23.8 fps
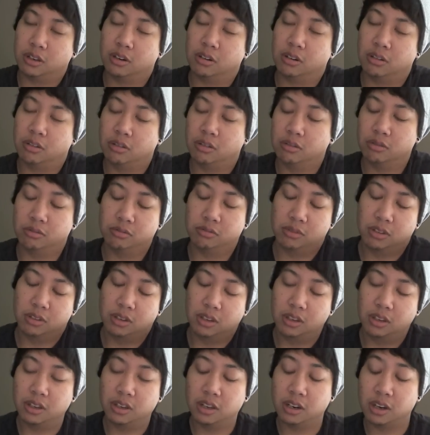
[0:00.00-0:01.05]

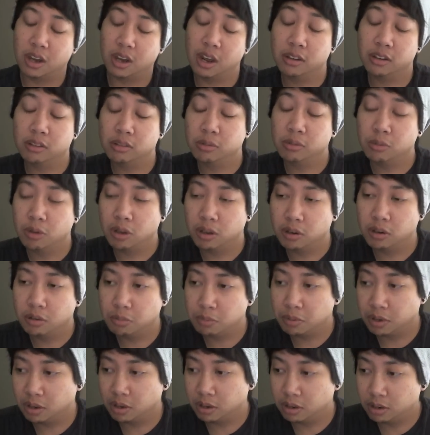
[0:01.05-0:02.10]
a nice one,
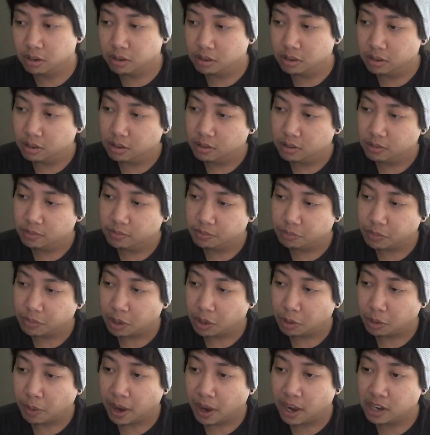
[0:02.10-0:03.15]
but
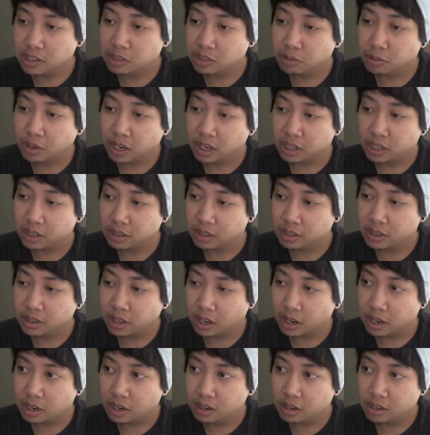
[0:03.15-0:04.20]
I graduated
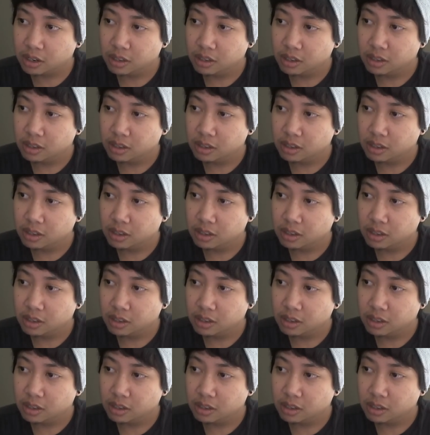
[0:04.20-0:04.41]
and